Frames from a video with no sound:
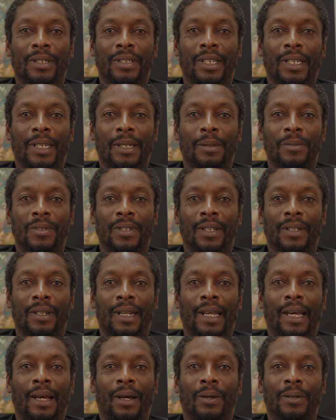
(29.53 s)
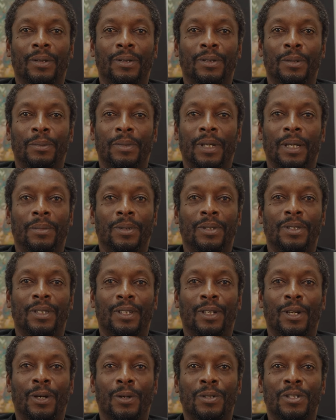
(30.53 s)
the teams, and now to be able
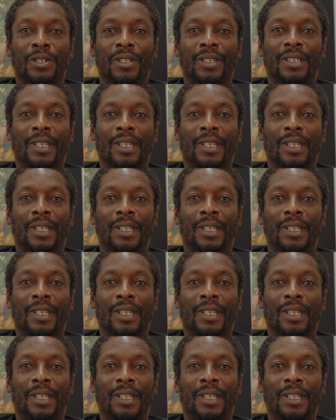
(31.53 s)
to coach the